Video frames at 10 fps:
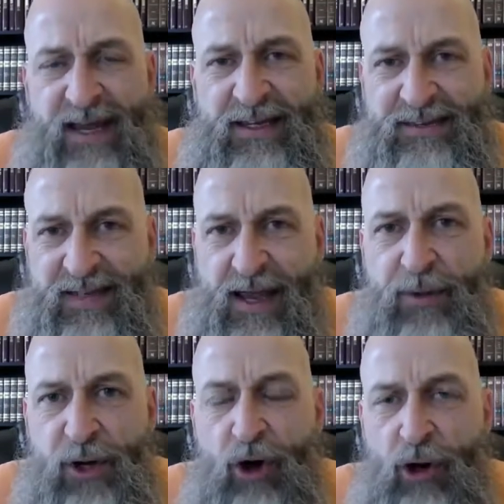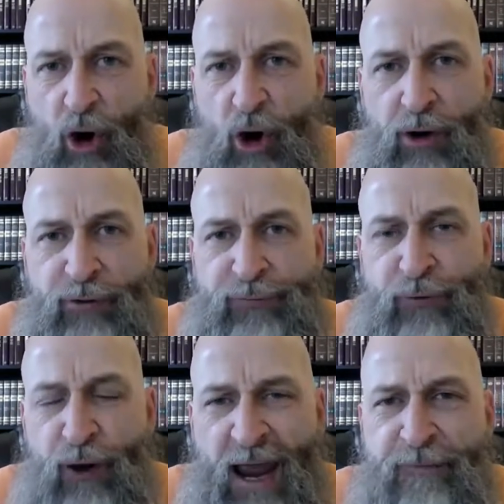examine our hearts
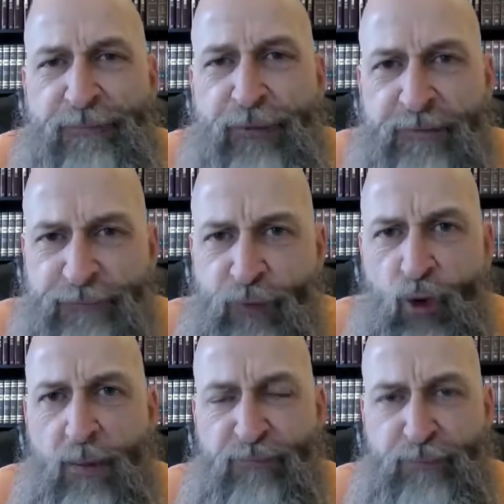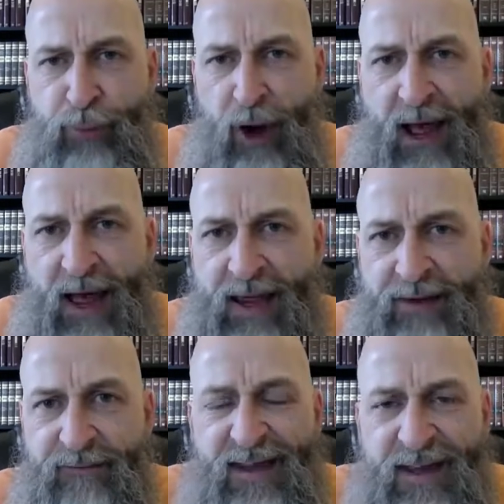for every form of
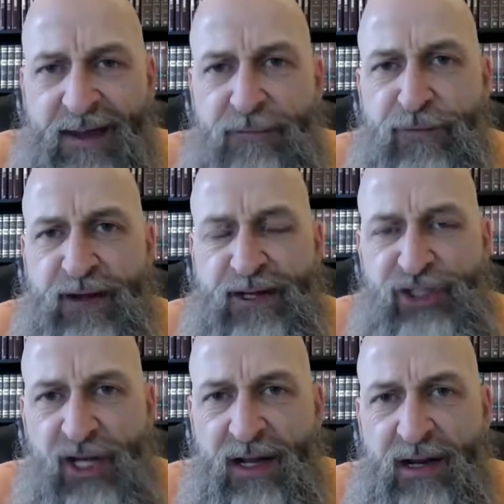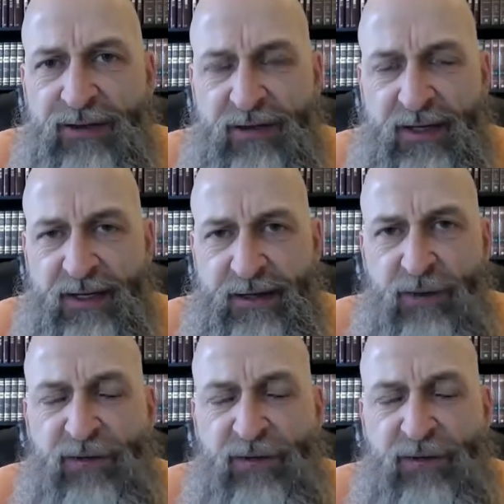pride, envy, jealousy,